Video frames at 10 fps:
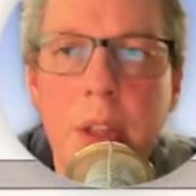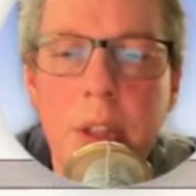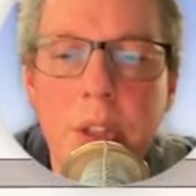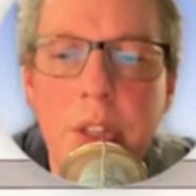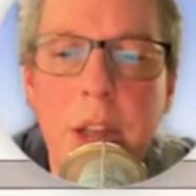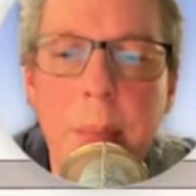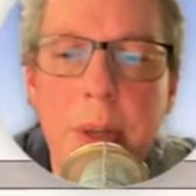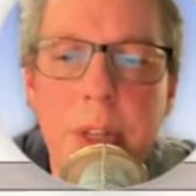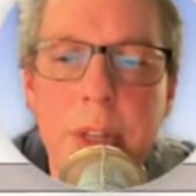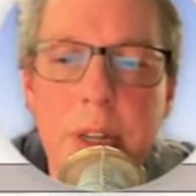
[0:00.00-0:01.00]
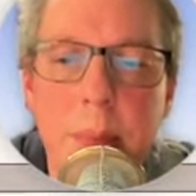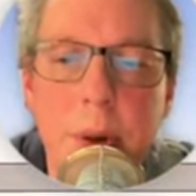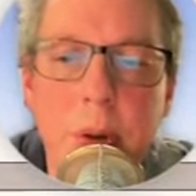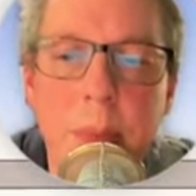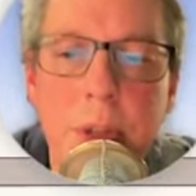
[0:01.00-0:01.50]
So let's hop into the demo.
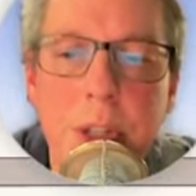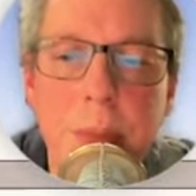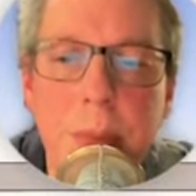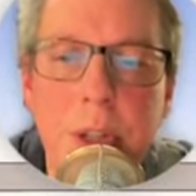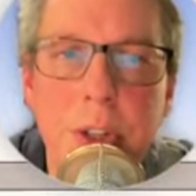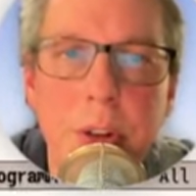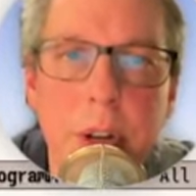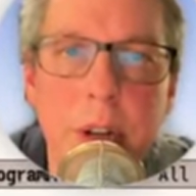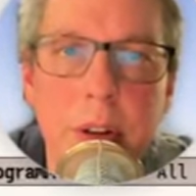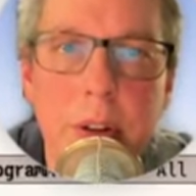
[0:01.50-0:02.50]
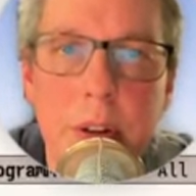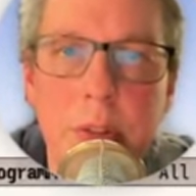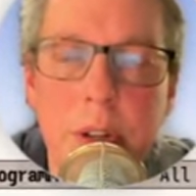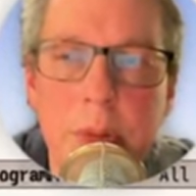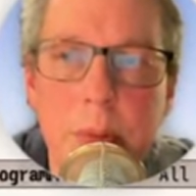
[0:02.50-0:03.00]
I'm going to split my screen. Over
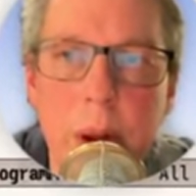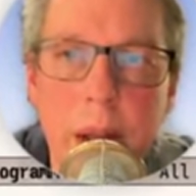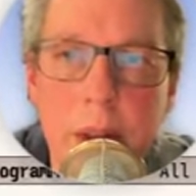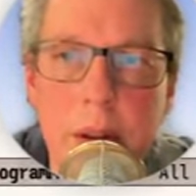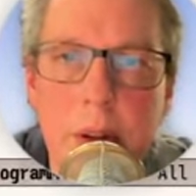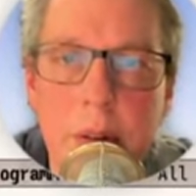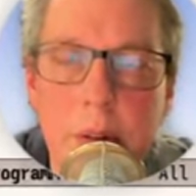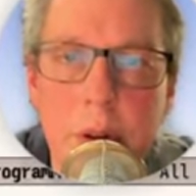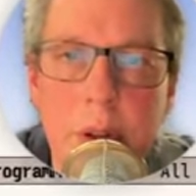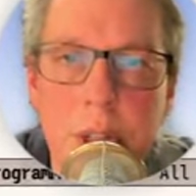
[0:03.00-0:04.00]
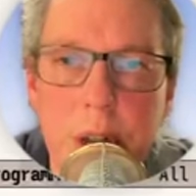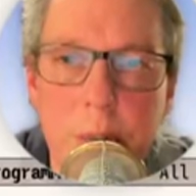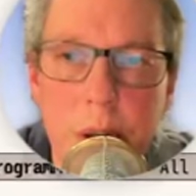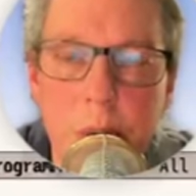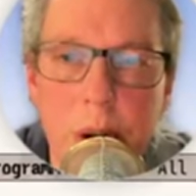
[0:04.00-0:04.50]
on the right is going to
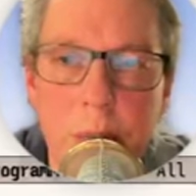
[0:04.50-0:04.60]
be where I'm